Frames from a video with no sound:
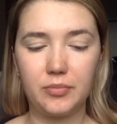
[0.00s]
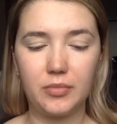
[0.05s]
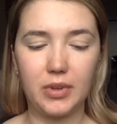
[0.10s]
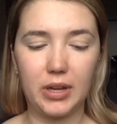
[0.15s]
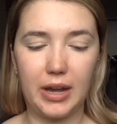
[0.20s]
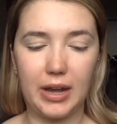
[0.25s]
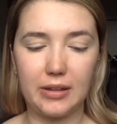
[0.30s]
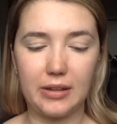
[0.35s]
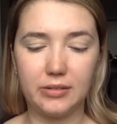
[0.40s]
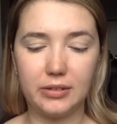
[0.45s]

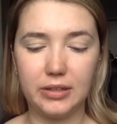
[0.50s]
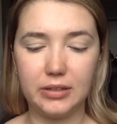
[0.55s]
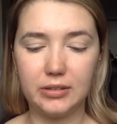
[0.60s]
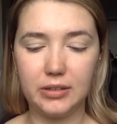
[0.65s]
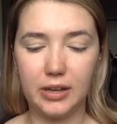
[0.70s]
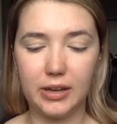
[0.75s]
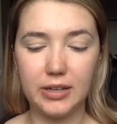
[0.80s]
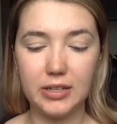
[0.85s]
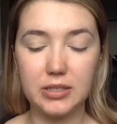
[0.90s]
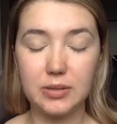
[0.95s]
Kathleen
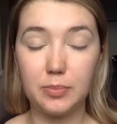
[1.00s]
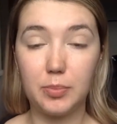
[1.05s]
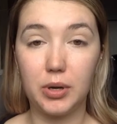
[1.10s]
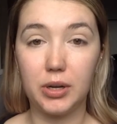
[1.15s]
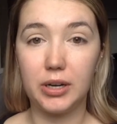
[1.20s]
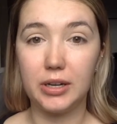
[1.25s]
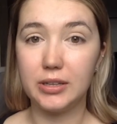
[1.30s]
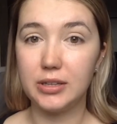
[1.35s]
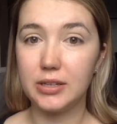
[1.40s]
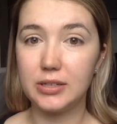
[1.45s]
Lights
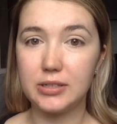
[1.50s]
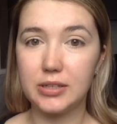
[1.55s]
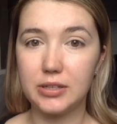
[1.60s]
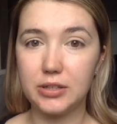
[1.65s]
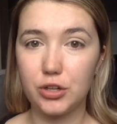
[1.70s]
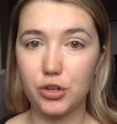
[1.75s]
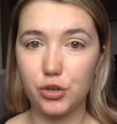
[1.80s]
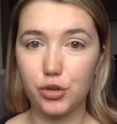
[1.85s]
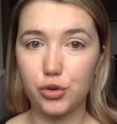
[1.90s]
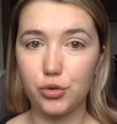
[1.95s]
putting this in
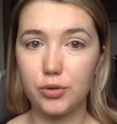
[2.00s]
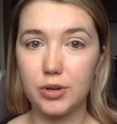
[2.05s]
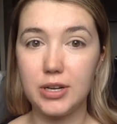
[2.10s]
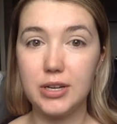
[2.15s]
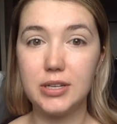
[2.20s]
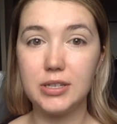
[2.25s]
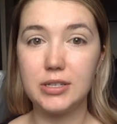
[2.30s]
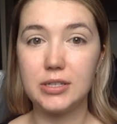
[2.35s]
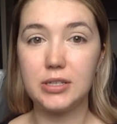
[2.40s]
their crease.